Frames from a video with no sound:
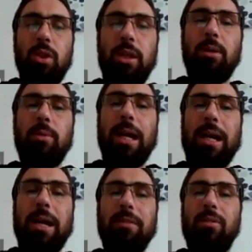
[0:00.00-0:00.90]
here we
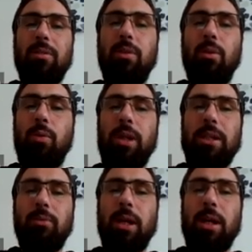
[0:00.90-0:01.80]
have
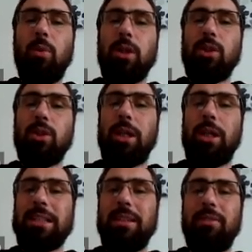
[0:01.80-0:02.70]
a question
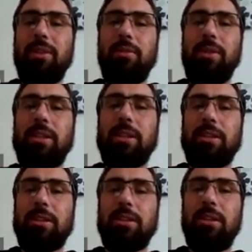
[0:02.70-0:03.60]
asking for the
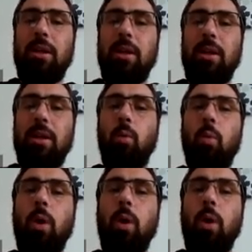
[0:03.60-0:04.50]
reasons.
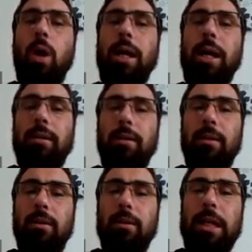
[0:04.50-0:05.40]
Why
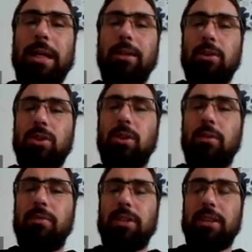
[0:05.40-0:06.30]
do adults
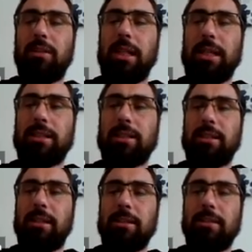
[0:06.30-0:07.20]
stop physical
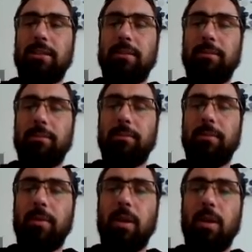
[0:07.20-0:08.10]
exercise?
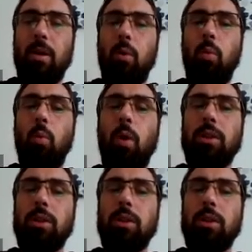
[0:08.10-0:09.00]

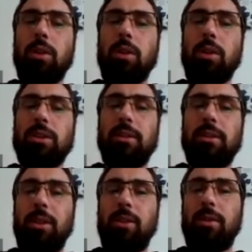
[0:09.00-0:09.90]
What
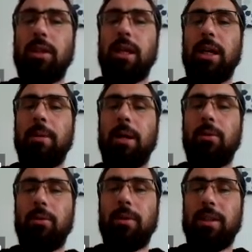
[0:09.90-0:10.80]
can be done
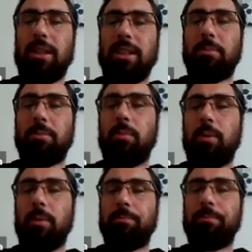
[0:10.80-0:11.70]
about this
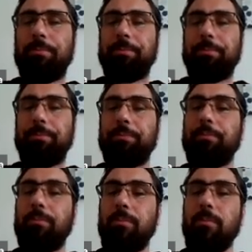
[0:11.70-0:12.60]
problem?
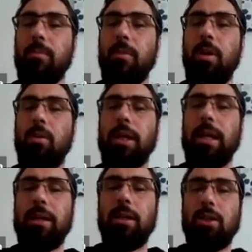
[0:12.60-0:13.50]

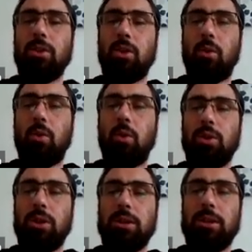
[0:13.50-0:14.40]
Okay, so
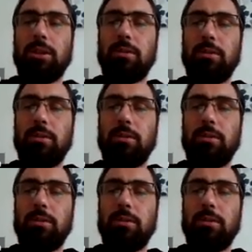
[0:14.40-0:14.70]
causes,